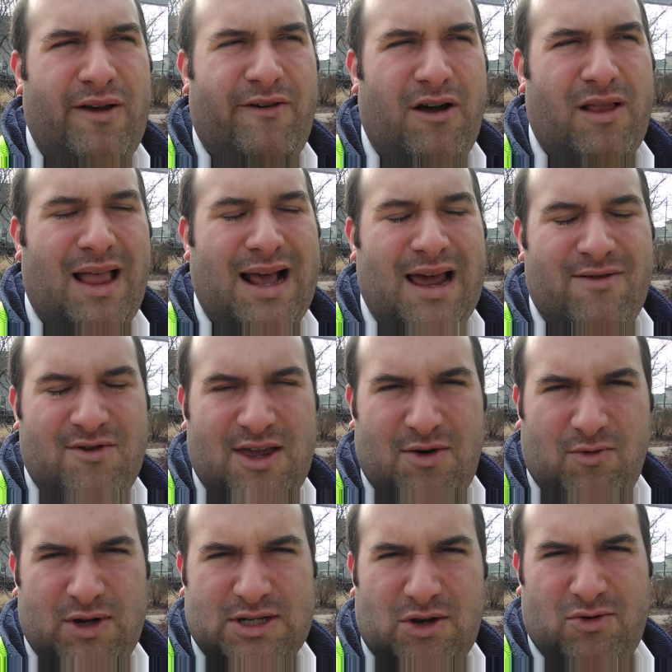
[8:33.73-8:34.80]
I felt like
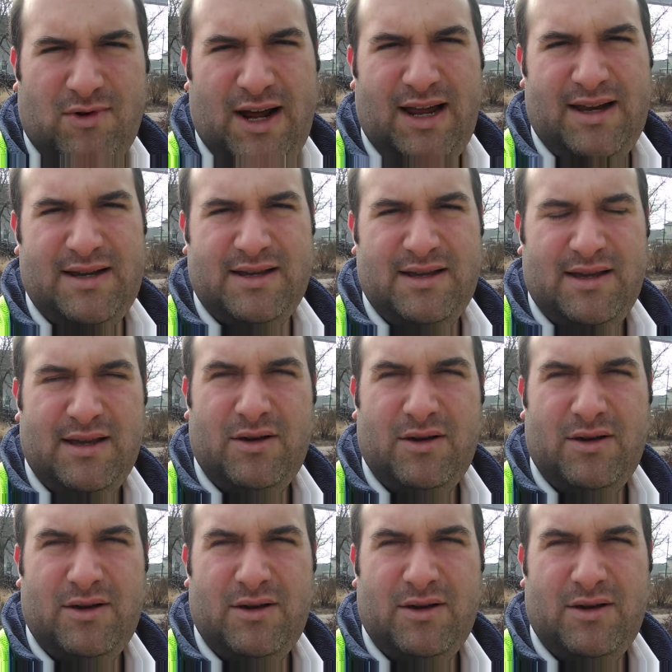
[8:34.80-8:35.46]
everything was all right,